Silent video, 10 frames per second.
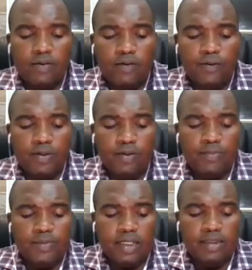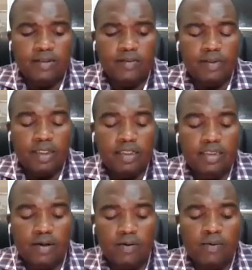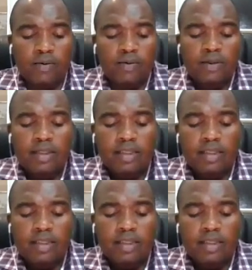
of an objective nature or